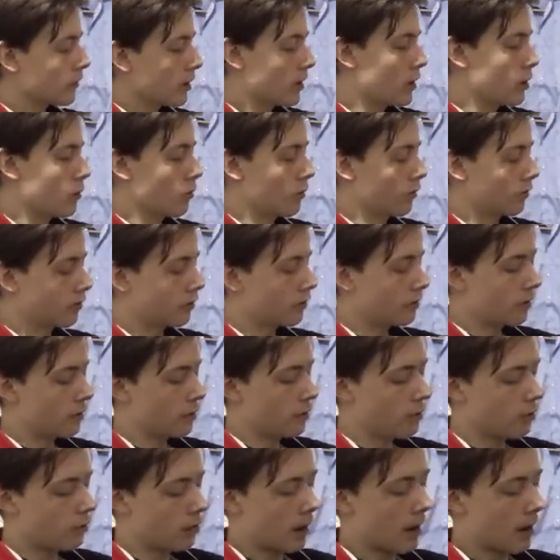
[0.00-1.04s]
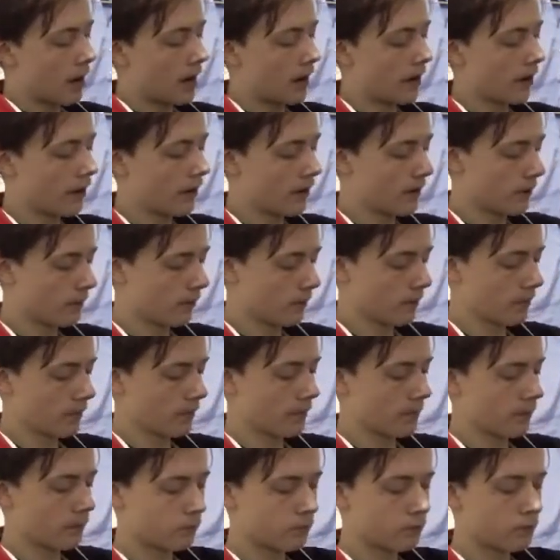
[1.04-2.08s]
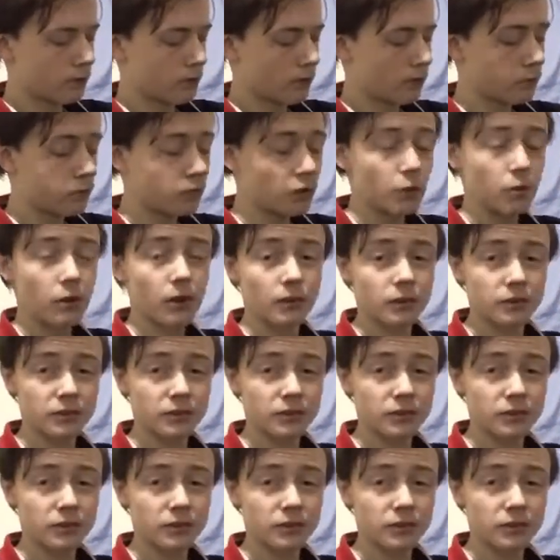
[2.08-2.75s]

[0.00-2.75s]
it wants to pretty well